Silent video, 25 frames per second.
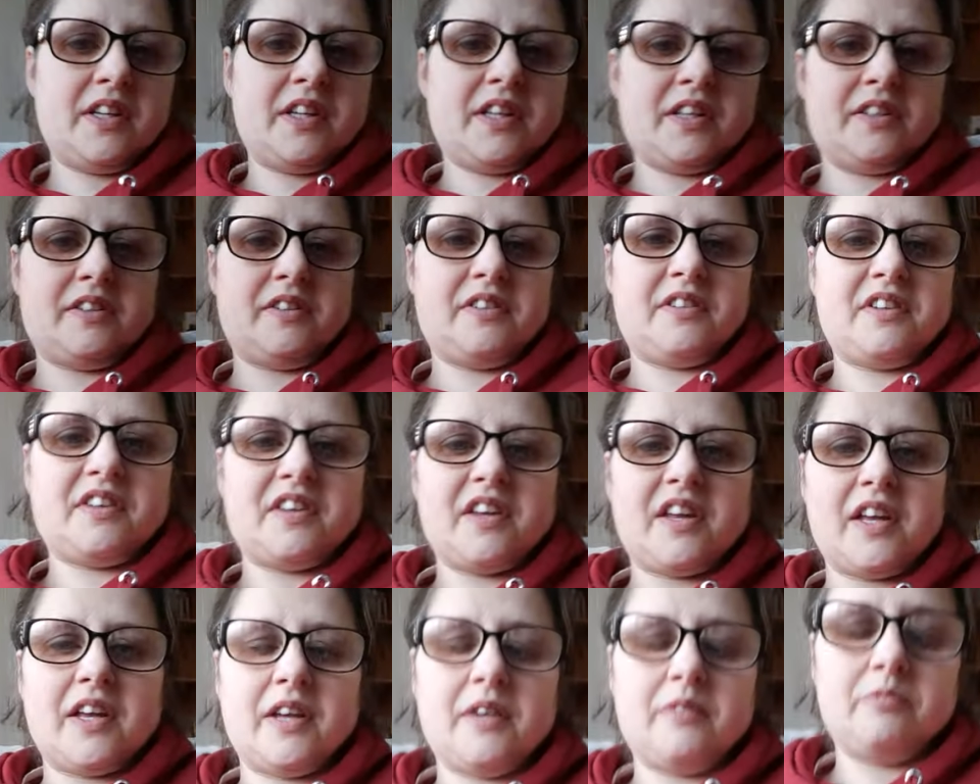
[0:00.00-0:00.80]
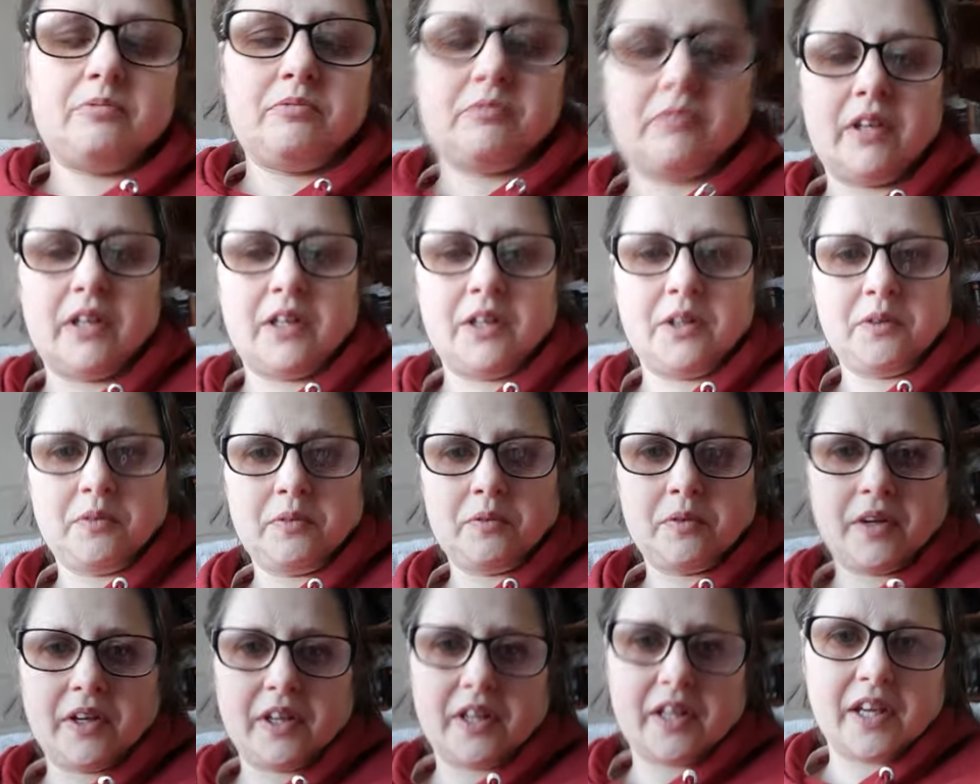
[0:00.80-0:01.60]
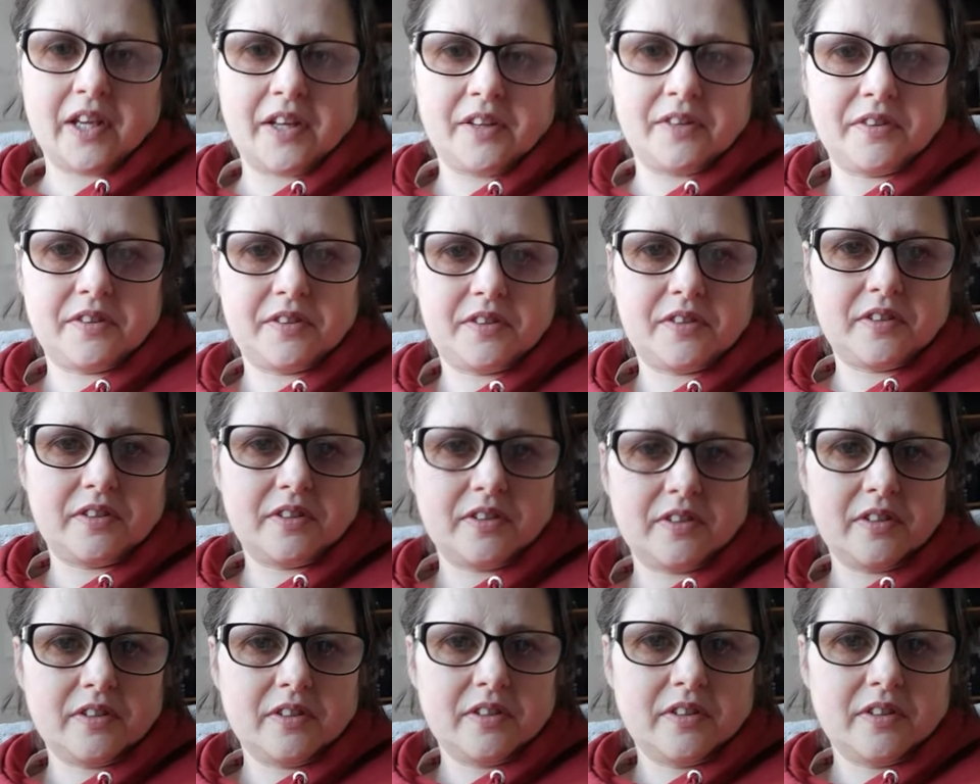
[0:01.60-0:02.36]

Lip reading: It's a love weekend.